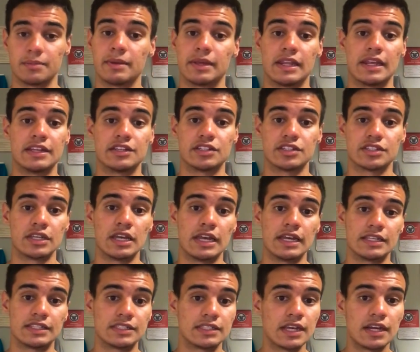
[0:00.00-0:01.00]
I mean, it's just
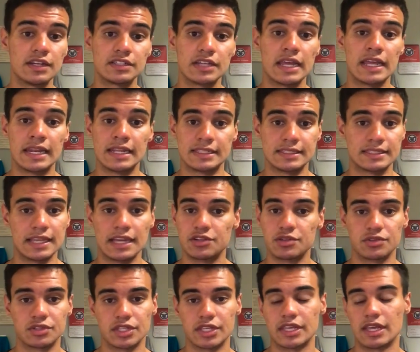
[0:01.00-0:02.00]
such an
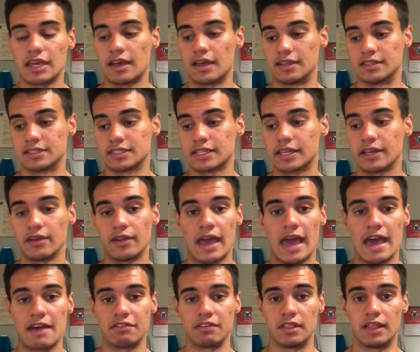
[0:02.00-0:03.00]
essential skill to
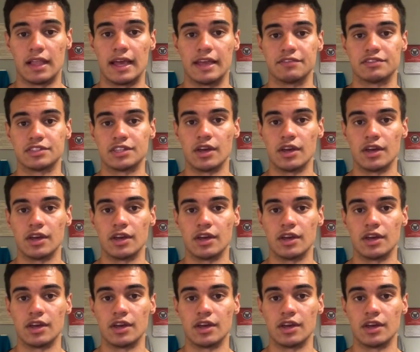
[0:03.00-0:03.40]
have in life.